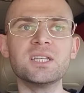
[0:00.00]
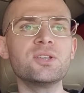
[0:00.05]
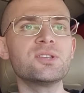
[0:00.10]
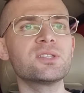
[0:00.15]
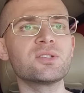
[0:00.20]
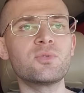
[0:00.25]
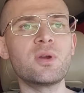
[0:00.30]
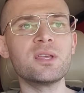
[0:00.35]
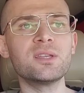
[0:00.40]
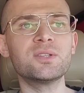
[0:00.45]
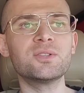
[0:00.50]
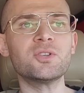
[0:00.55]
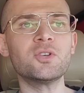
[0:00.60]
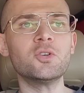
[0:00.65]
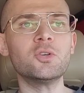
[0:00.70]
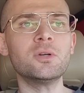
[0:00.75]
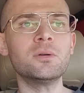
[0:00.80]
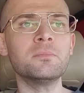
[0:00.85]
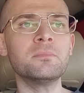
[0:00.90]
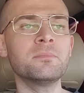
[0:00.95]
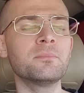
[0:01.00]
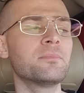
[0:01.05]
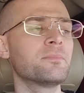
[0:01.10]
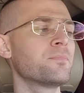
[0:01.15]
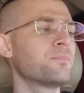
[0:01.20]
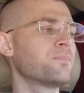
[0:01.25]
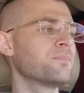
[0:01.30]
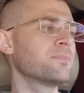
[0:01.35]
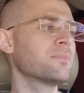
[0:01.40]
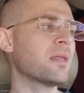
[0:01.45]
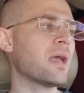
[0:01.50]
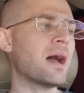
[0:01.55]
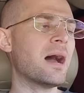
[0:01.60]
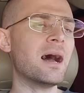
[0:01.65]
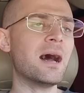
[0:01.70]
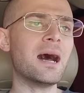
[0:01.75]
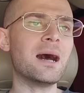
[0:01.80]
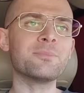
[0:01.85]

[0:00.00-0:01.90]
I just take my car and go.